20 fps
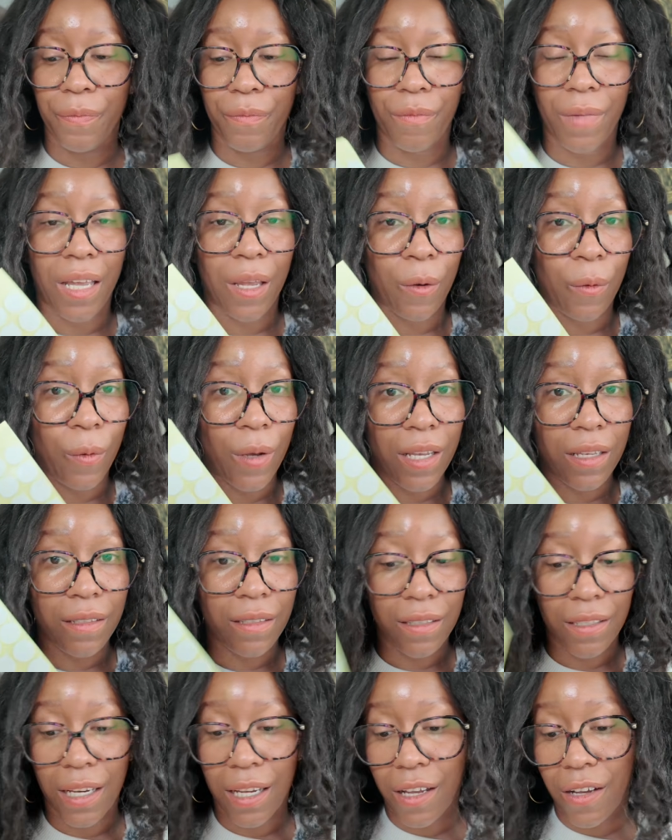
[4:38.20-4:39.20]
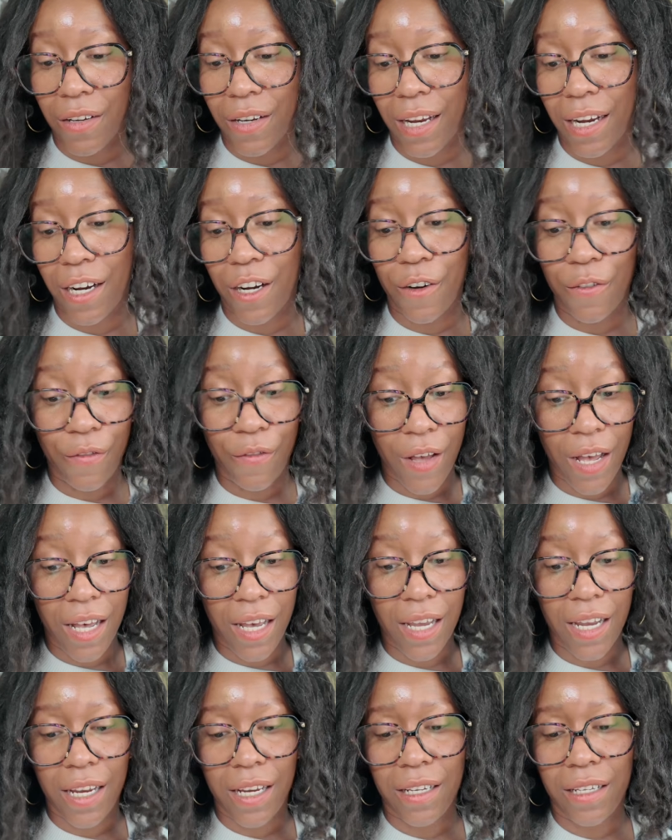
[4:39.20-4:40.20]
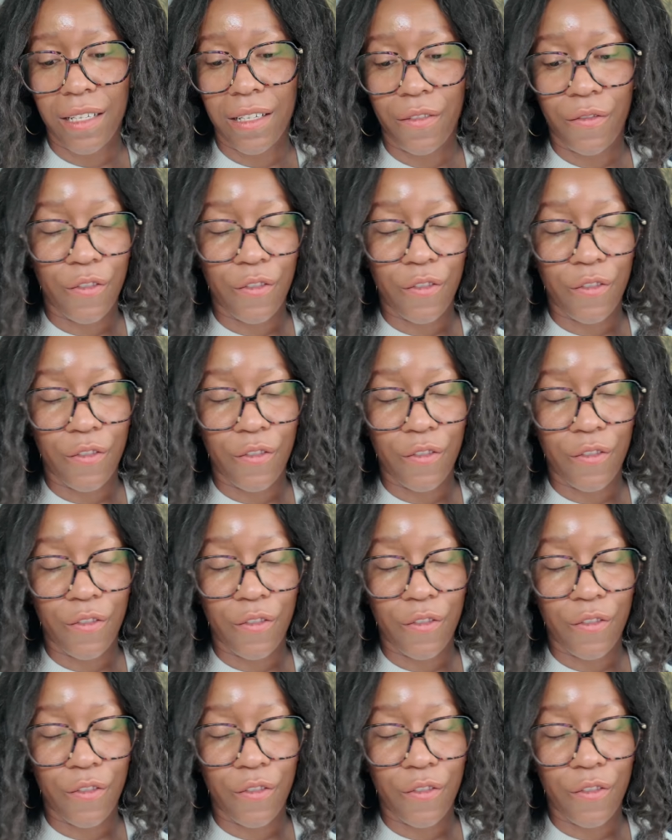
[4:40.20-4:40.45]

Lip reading: My wicks stick on here fine.